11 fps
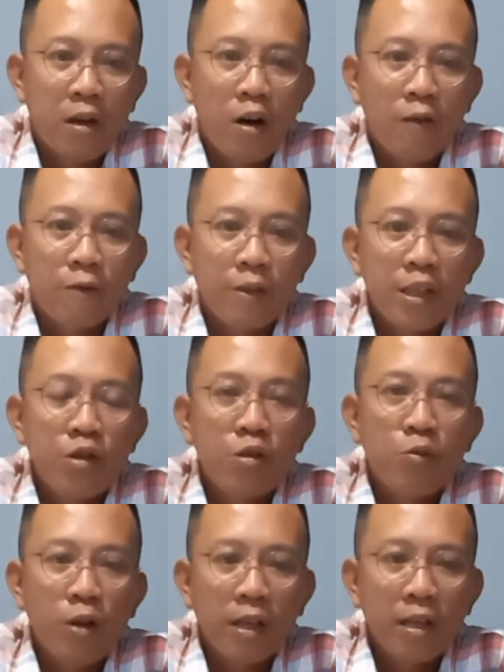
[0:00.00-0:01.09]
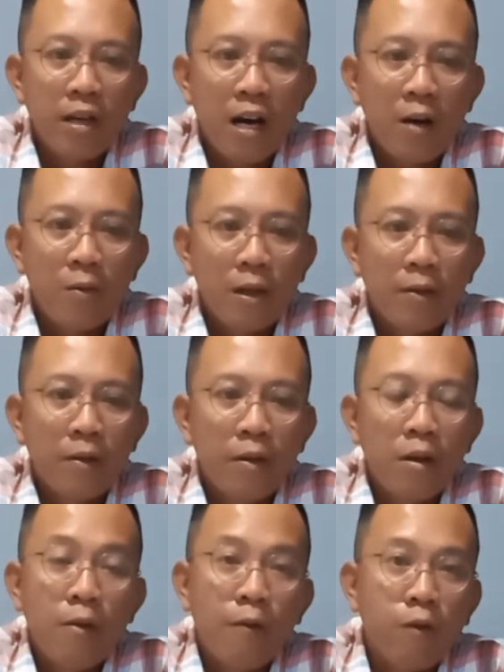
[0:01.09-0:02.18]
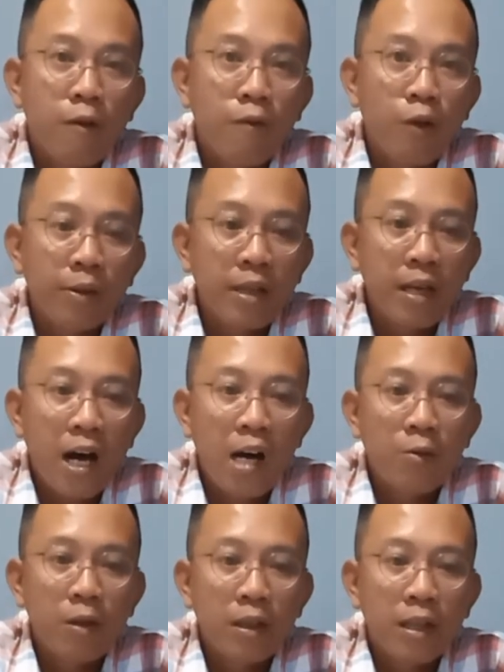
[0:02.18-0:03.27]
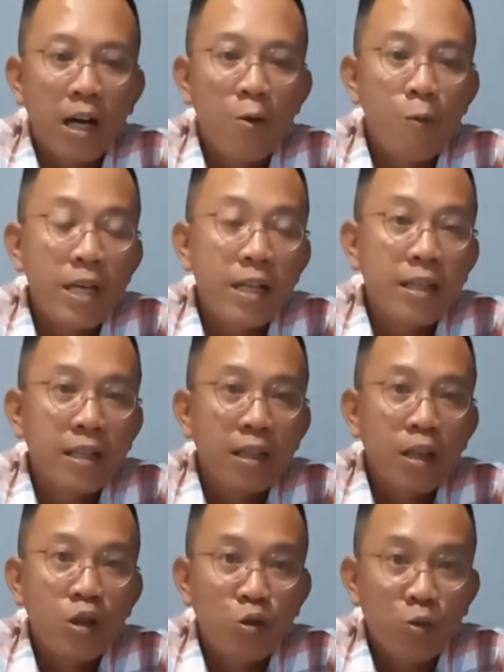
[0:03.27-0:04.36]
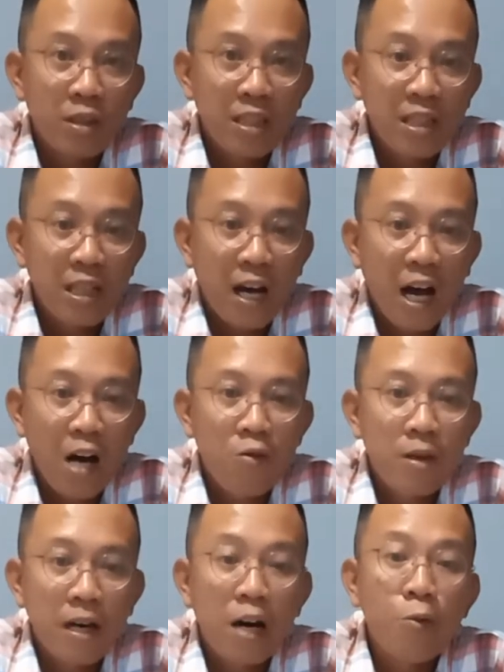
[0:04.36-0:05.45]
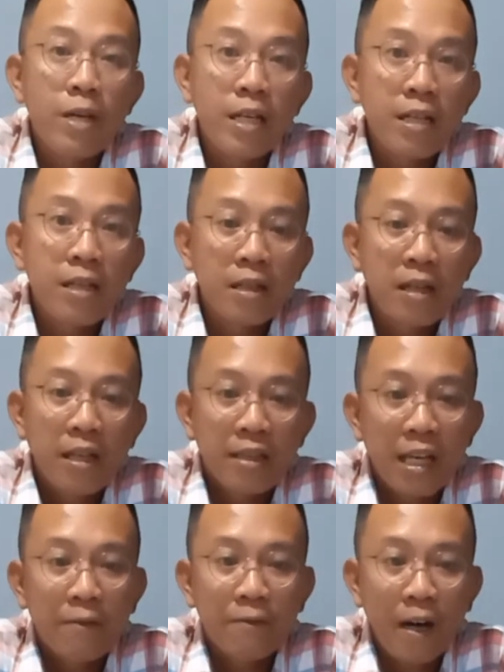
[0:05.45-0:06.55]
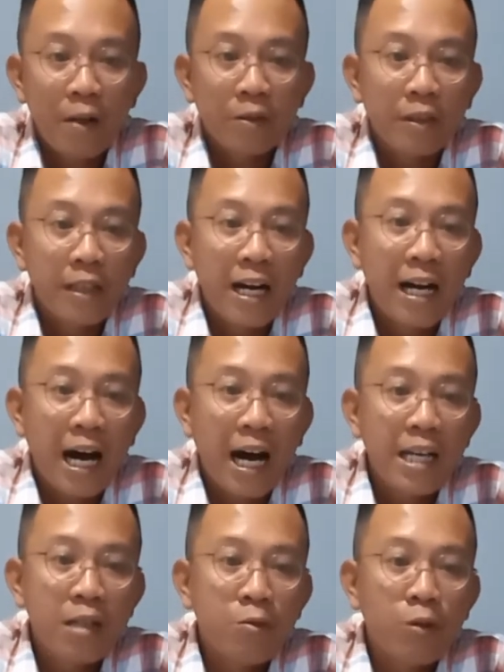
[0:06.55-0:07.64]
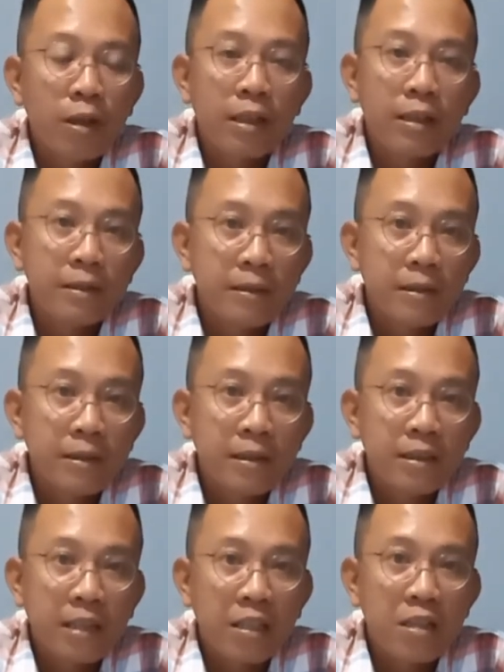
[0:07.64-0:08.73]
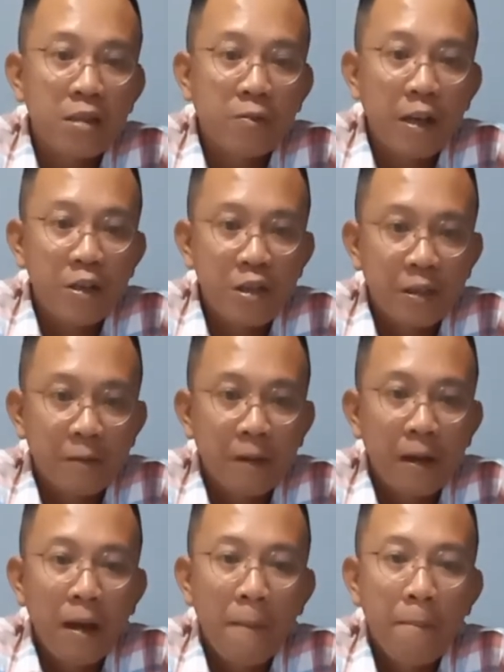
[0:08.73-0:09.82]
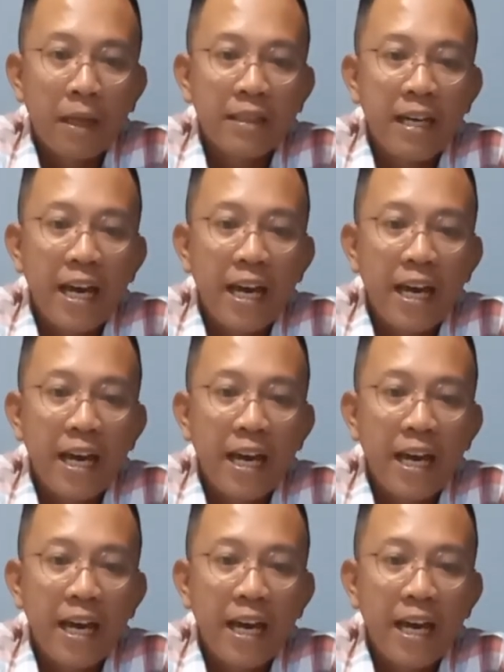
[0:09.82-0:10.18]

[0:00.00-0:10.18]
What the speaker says: of reduced working hour from 40 hours a week to 30 hours a week, they found higher work satisfaction, but the